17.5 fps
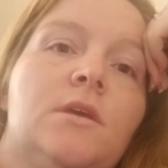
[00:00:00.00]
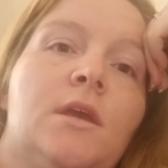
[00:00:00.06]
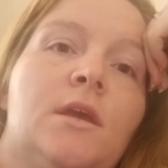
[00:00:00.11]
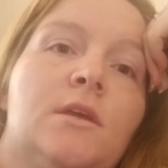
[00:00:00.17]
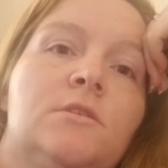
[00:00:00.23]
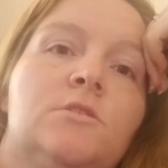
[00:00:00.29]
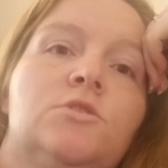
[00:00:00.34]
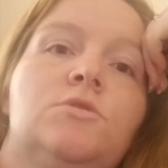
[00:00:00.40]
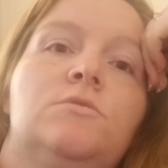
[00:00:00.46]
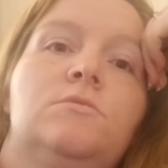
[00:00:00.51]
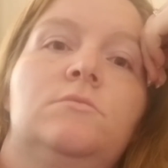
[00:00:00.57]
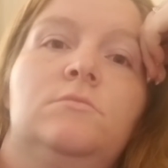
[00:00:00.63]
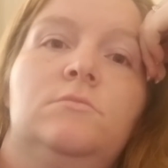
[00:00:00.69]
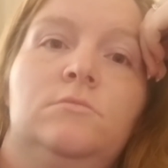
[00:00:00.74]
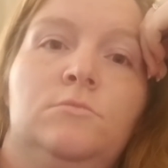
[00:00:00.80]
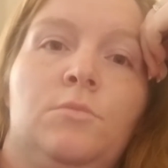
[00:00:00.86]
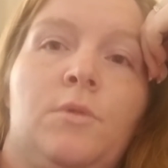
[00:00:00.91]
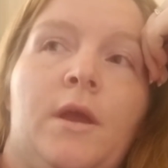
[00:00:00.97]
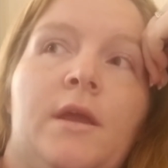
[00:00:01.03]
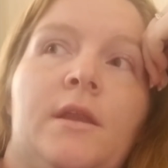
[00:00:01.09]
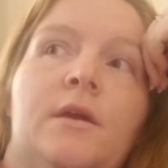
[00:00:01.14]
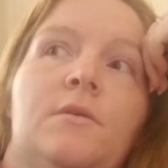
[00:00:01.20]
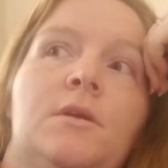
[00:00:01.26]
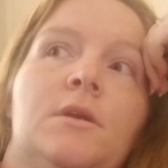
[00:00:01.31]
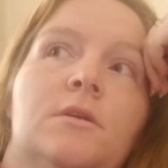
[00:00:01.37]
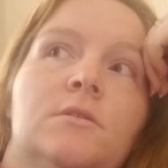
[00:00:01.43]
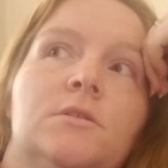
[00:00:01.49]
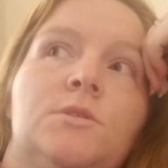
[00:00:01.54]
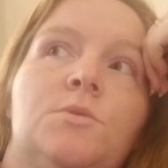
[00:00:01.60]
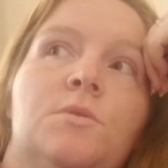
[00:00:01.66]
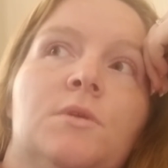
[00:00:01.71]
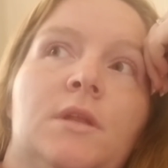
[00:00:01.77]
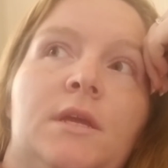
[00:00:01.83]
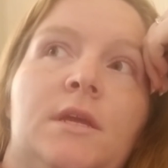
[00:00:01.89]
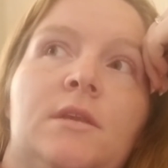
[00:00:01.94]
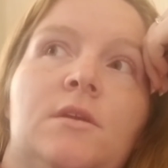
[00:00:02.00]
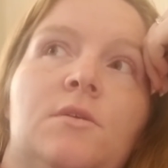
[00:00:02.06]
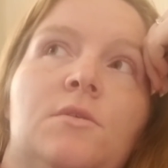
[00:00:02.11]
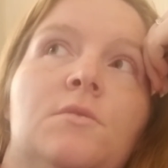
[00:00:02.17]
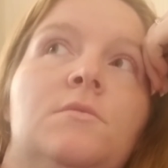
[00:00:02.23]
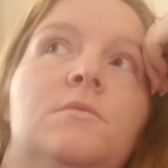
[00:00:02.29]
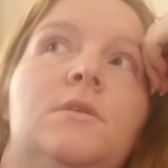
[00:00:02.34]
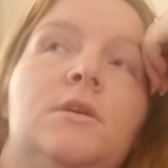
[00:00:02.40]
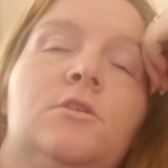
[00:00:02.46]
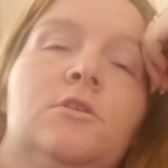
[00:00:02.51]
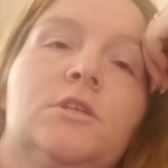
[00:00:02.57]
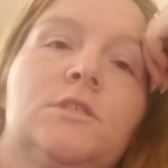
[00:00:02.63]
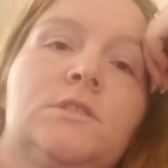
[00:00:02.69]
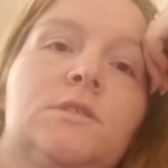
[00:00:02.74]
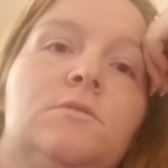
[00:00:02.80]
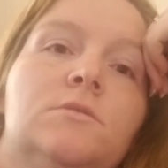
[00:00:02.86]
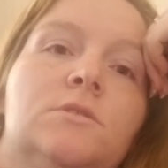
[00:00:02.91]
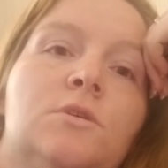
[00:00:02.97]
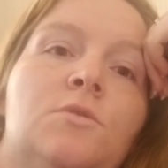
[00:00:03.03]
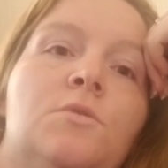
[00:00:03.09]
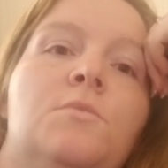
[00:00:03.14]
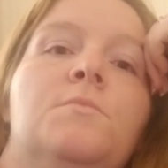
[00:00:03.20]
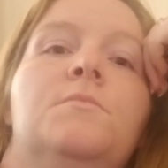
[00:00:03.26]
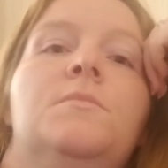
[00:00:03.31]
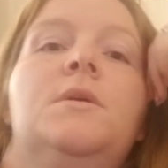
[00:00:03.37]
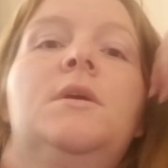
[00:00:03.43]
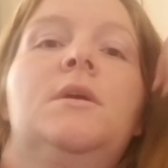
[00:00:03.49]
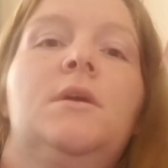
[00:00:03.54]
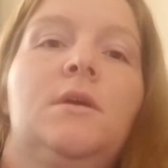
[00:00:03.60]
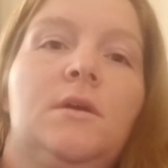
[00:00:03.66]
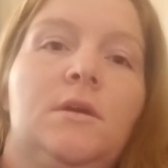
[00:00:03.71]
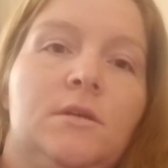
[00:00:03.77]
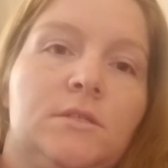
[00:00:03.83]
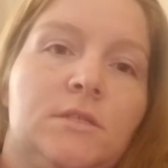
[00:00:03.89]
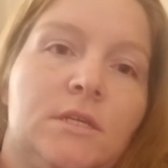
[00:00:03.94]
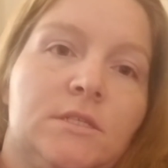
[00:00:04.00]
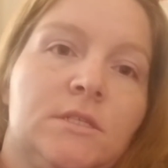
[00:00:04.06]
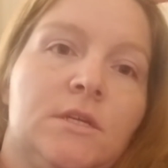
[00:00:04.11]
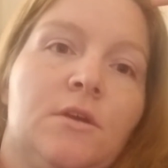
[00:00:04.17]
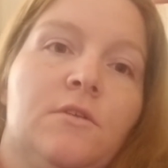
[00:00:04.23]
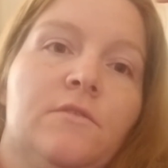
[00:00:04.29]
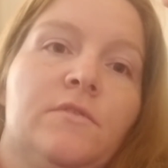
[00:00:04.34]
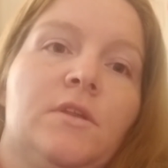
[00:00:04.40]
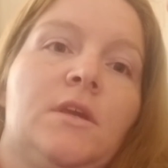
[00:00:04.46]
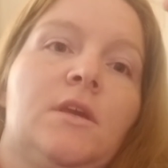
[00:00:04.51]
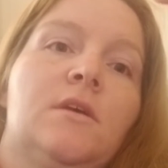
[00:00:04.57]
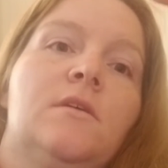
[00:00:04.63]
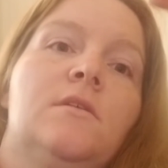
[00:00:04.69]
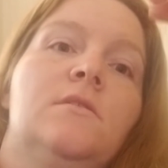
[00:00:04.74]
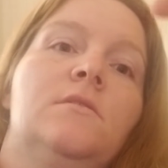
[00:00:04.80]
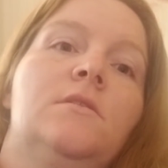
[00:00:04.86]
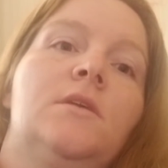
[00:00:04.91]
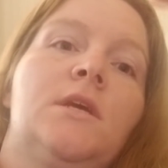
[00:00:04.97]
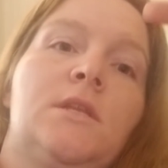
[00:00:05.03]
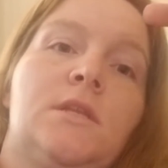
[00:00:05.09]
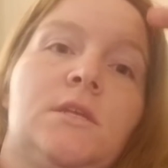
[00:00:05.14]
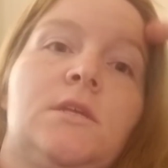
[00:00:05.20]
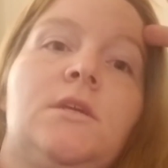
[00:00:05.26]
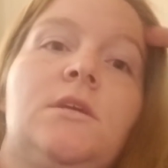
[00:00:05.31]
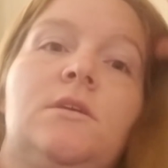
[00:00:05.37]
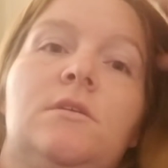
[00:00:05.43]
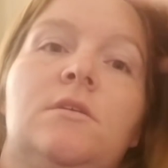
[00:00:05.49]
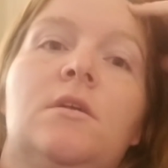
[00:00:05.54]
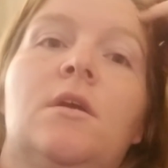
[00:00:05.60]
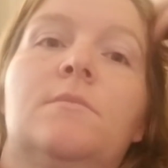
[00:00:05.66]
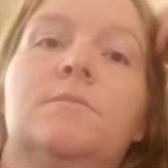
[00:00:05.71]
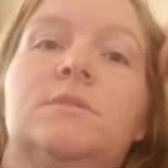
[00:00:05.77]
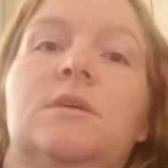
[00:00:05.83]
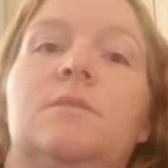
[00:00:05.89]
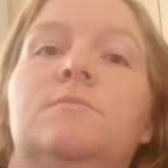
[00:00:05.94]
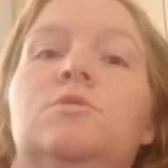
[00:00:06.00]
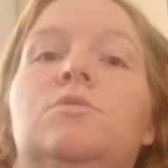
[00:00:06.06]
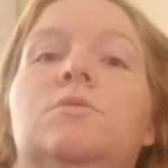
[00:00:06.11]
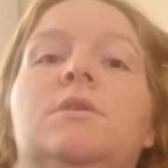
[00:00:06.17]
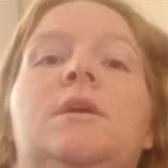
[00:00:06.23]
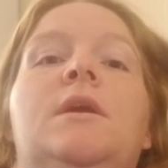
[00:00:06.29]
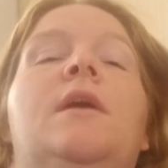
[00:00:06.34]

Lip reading: and ride out here to Orlando. Chris goes home, takes care of Leah, and then he comes up shortly